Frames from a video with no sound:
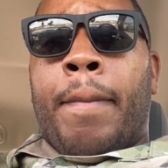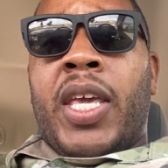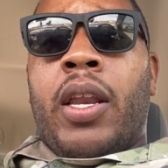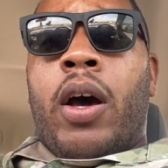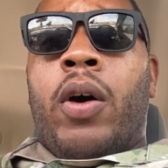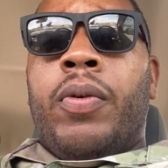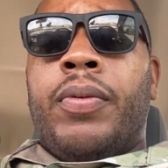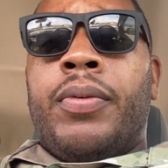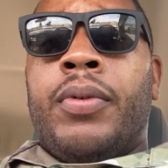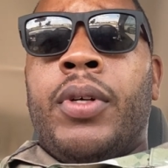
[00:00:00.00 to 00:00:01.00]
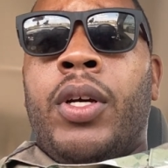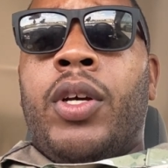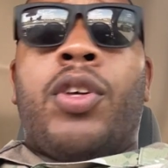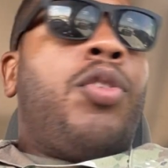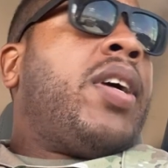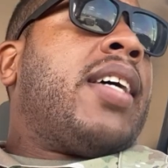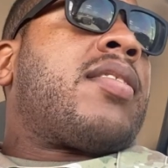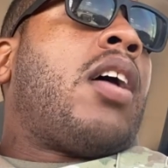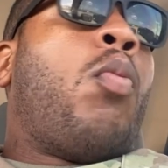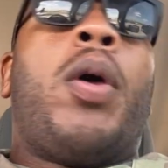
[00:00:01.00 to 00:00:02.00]
You know, you got
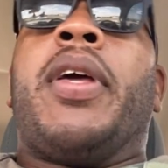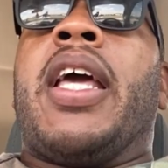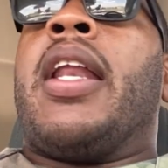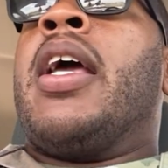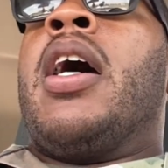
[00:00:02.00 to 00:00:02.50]
some women that